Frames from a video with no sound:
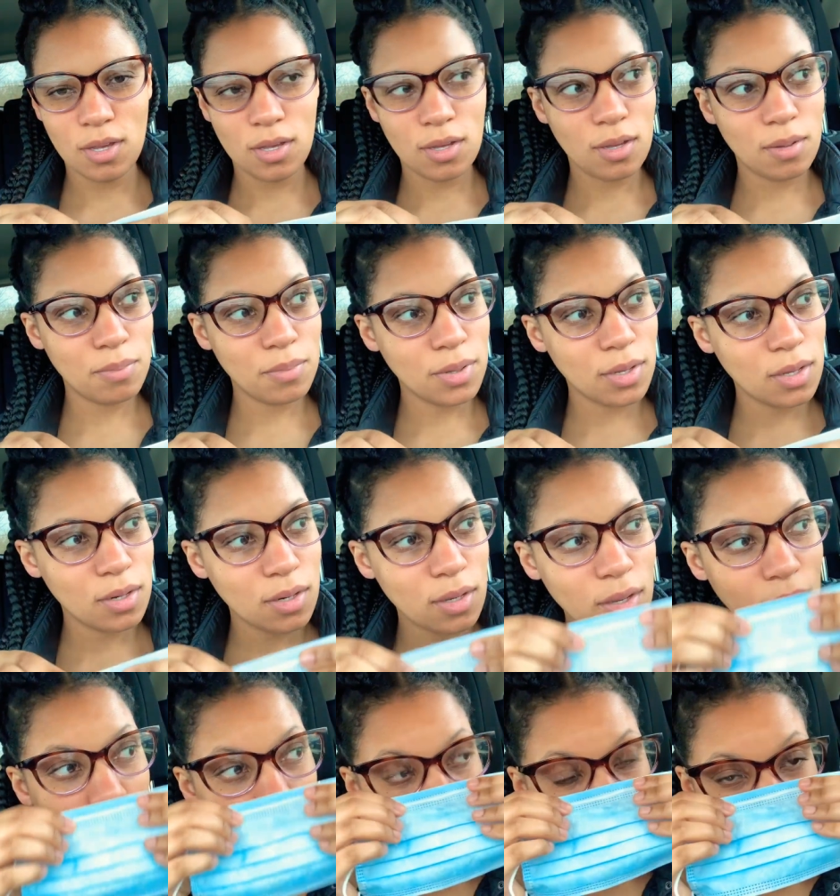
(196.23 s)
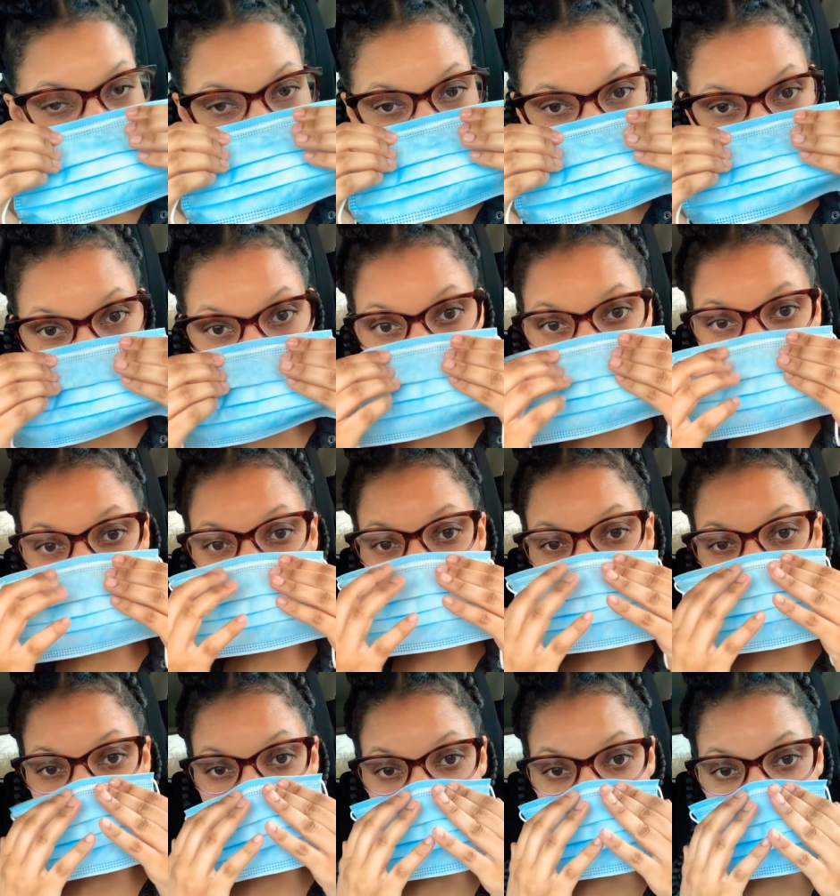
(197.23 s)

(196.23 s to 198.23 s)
unbend it, bend it back.